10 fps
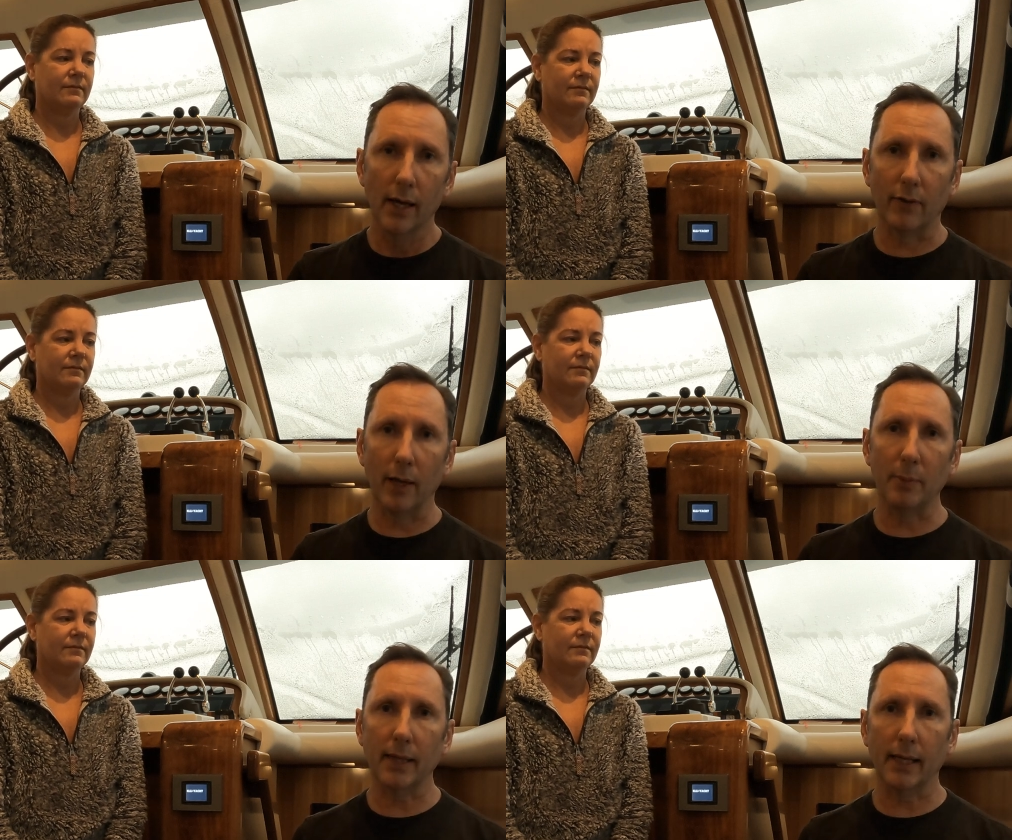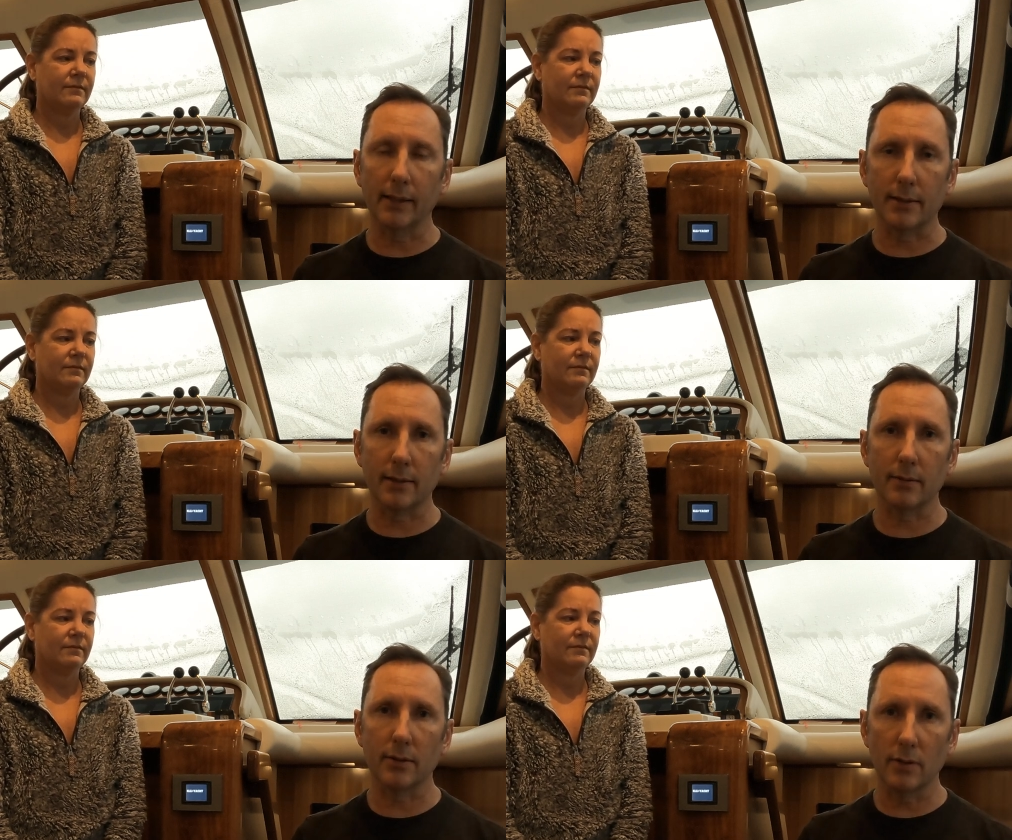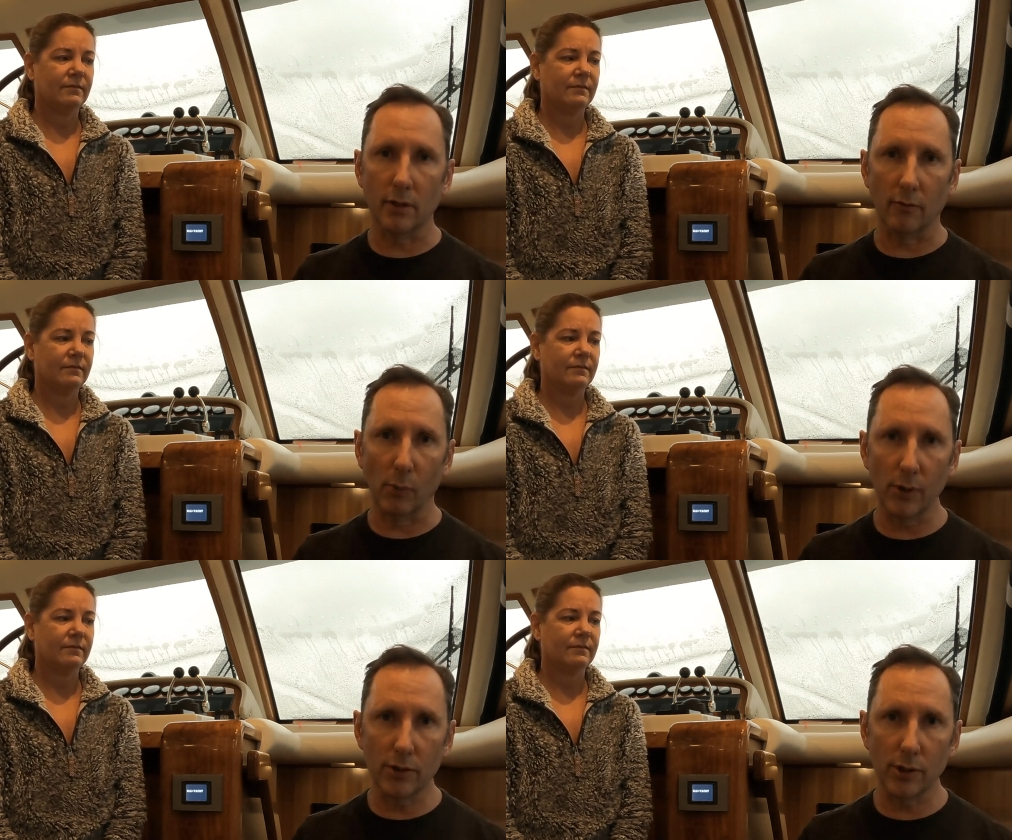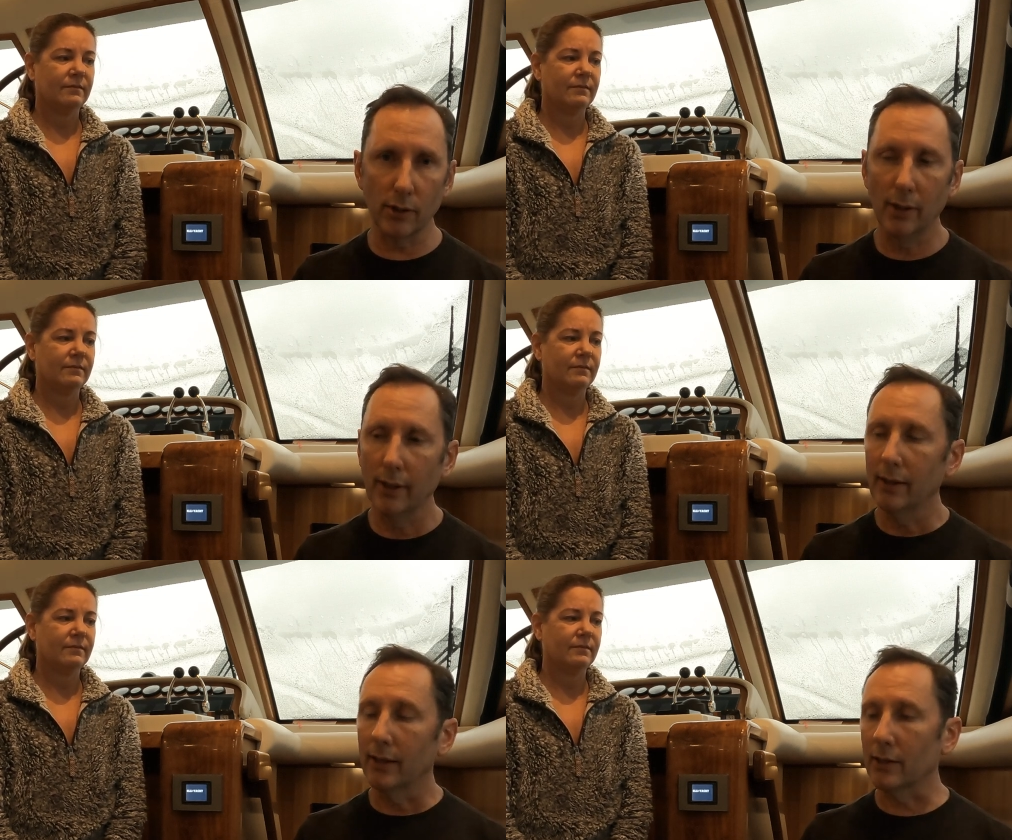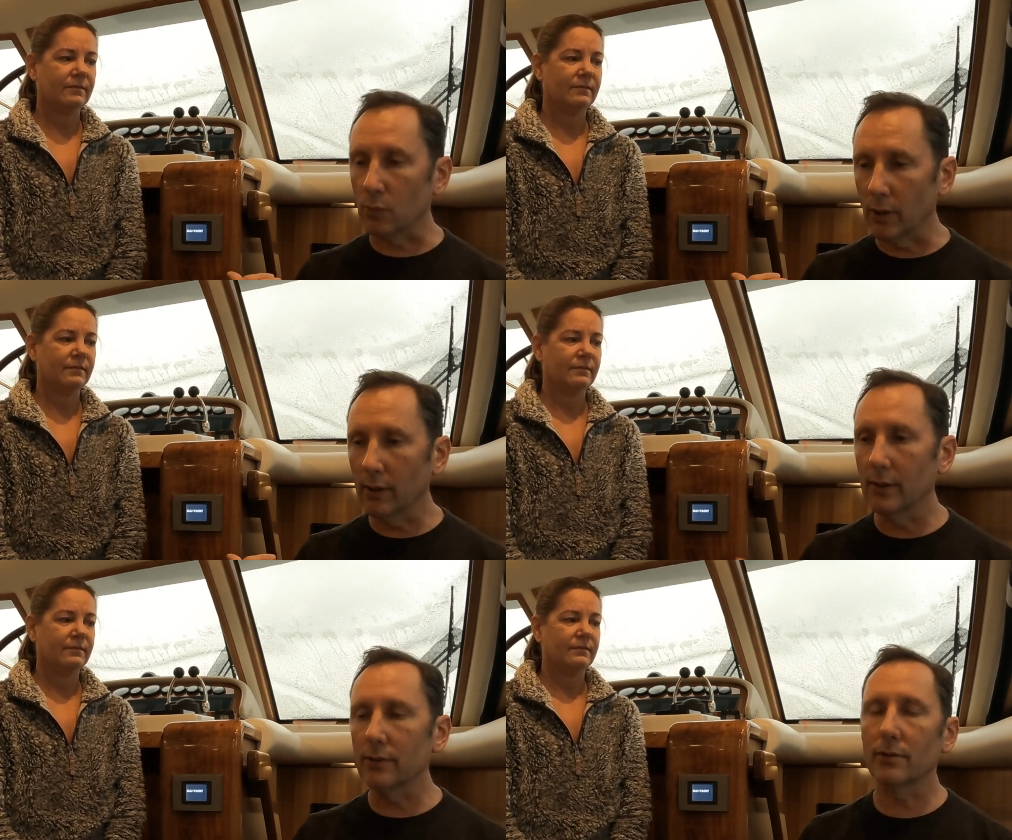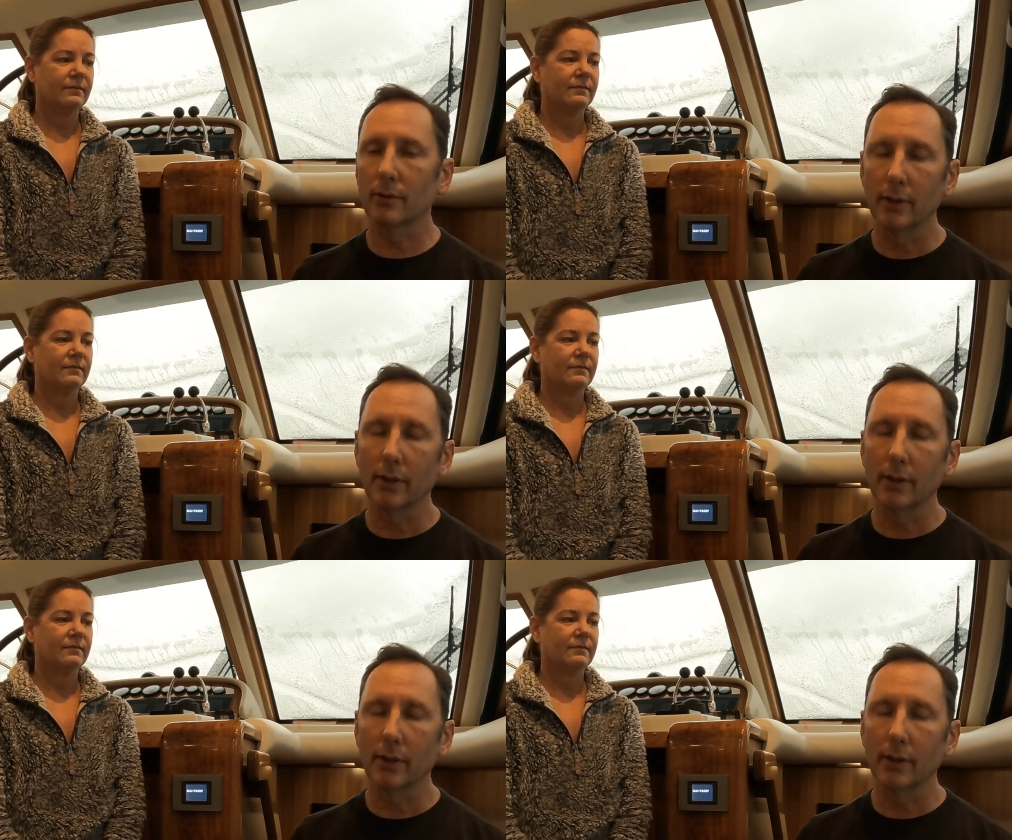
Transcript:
Speaker 1: of keeping that consistency of moisture as well as